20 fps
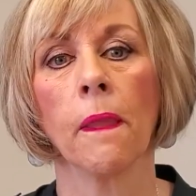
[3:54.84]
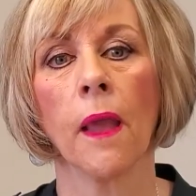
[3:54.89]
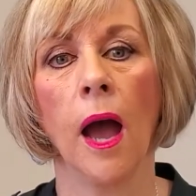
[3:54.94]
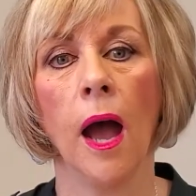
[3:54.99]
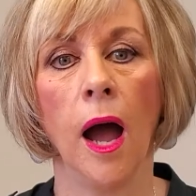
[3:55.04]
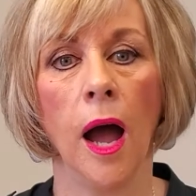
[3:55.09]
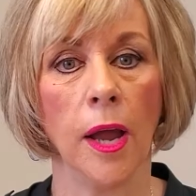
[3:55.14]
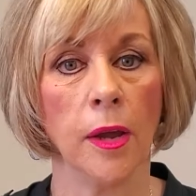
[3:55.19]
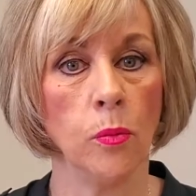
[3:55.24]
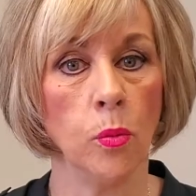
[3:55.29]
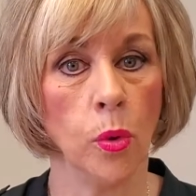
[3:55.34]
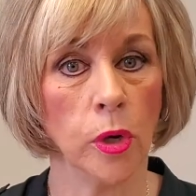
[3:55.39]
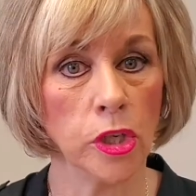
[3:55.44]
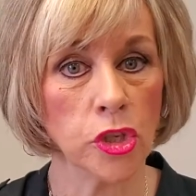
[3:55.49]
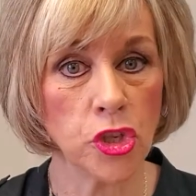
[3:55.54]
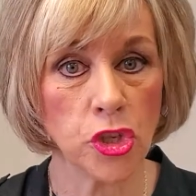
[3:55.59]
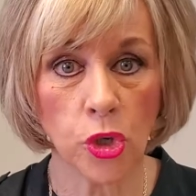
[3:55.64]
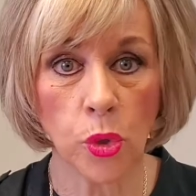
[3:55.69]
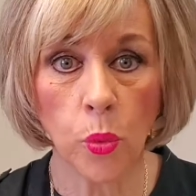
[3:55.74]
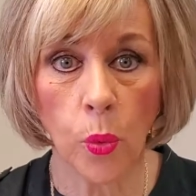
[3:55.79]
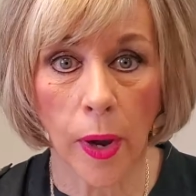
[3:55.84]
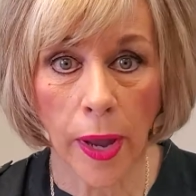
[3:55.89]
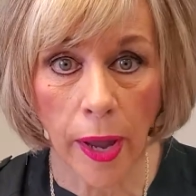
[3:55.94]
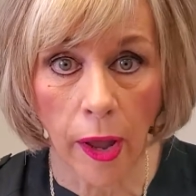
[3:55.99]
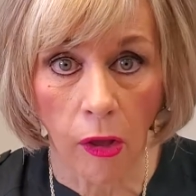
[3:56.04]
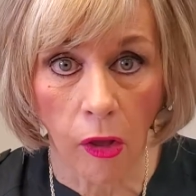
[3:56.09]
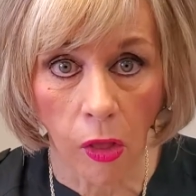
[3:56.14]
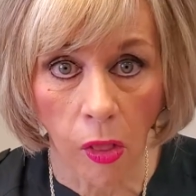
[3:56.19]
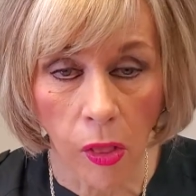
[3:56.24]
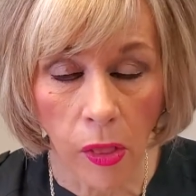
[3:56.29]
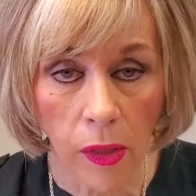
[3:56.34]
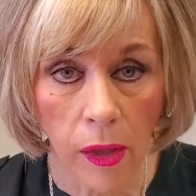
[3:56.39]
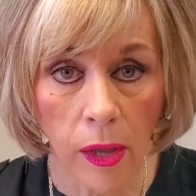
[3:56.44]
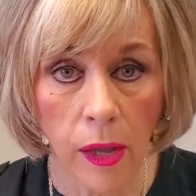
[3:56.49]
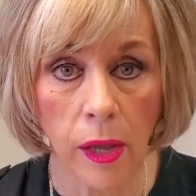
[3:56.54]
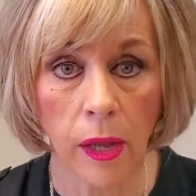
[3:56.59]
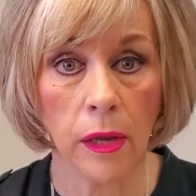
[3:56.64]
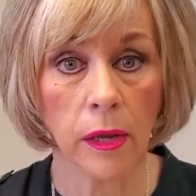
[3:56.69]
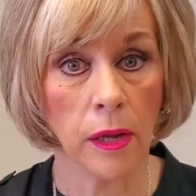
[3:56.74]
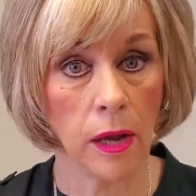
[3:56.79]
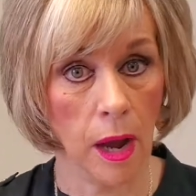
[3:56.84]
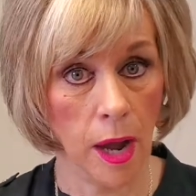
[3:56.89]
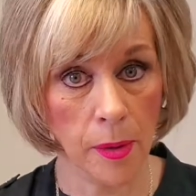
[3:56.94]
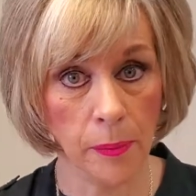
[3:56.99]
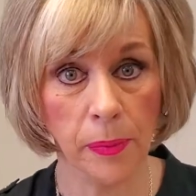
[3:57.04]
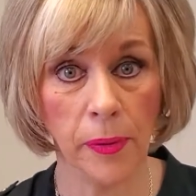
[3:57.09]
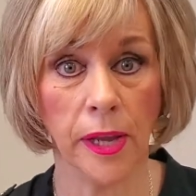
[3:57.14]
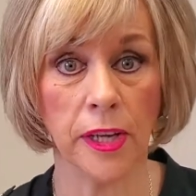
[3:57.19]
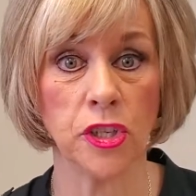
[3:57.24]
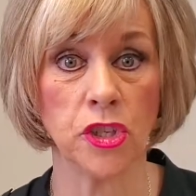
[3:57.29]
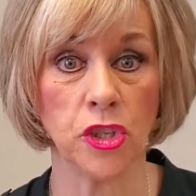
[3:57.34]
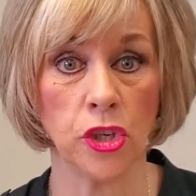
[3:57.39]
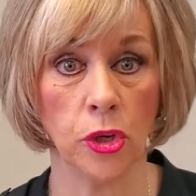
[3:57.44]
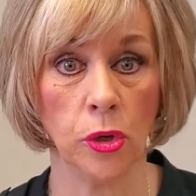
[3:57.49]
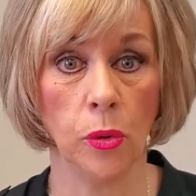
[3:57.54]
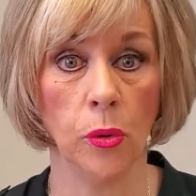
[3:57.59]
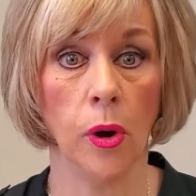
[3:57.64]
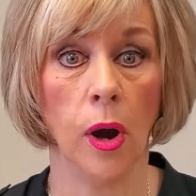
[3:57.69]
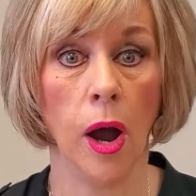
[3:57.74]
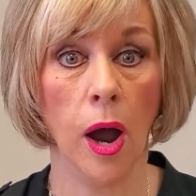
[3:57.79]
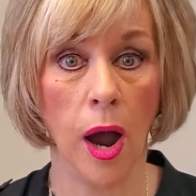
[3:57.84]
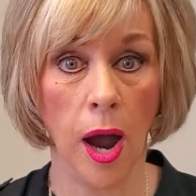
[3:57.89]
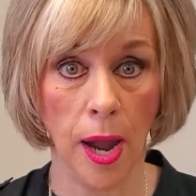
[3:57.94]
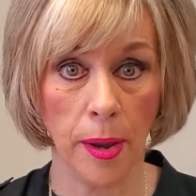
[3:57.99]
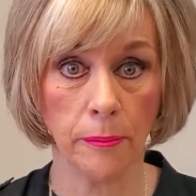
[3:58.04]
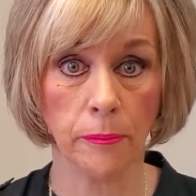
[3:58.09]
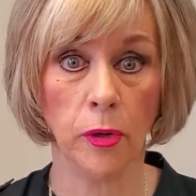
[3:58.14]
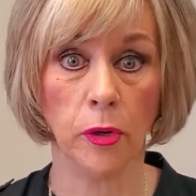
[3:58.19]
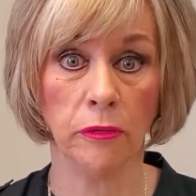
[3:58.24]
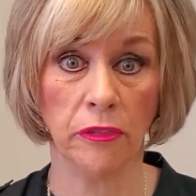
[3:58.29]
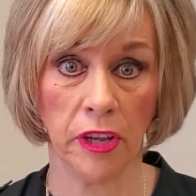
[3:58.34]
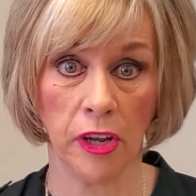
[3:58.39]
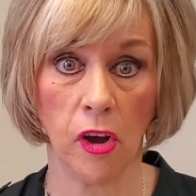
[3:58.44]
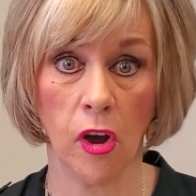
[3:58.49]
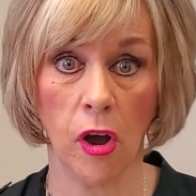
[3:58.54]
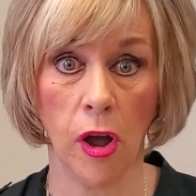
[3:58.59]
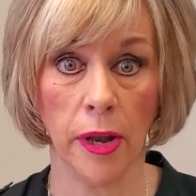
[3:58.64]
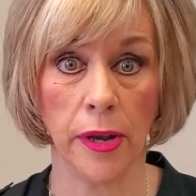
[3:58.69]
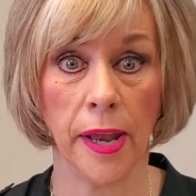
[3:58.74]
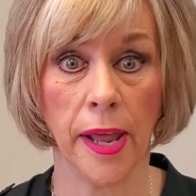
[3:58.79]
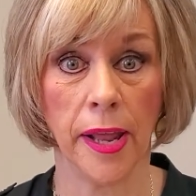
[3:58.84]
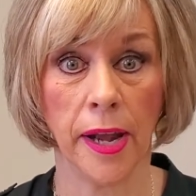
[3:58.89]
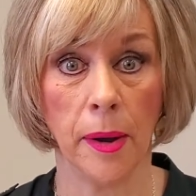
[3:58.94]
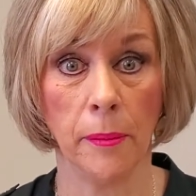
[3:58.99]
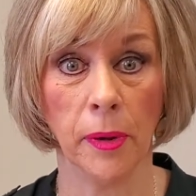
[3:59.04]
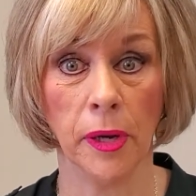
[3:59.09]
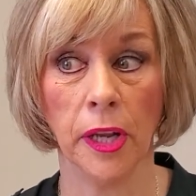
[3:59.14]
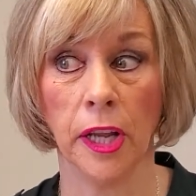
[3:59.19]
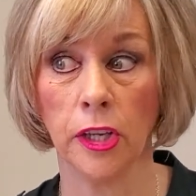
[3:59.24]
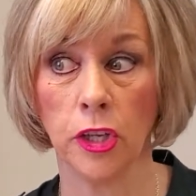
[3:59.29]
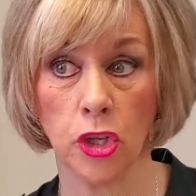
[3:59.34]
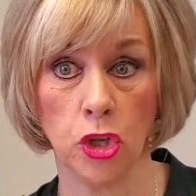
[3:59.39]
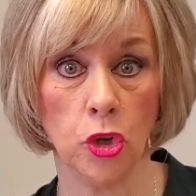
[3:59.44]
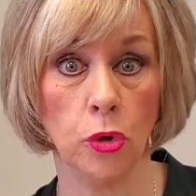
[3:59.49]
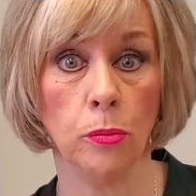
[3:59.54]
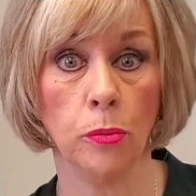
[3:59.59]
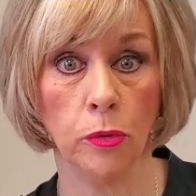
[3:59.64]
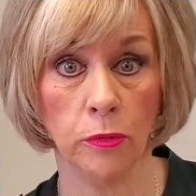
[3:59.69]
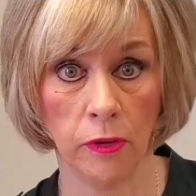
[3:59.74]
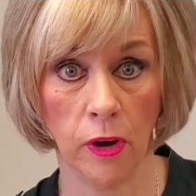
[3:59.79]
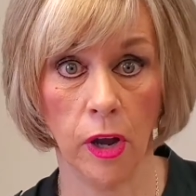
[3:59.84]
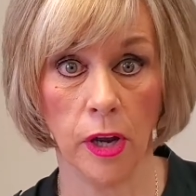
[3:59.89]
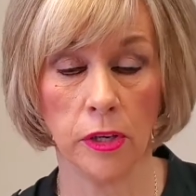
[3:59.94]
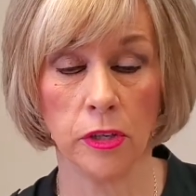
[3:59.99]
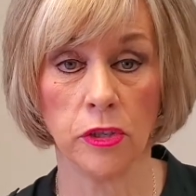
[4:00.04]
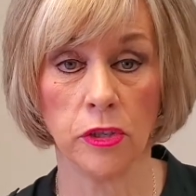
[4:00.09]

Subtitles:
I wish you well. God bless you. I'm moving on, and I'm going to let you move on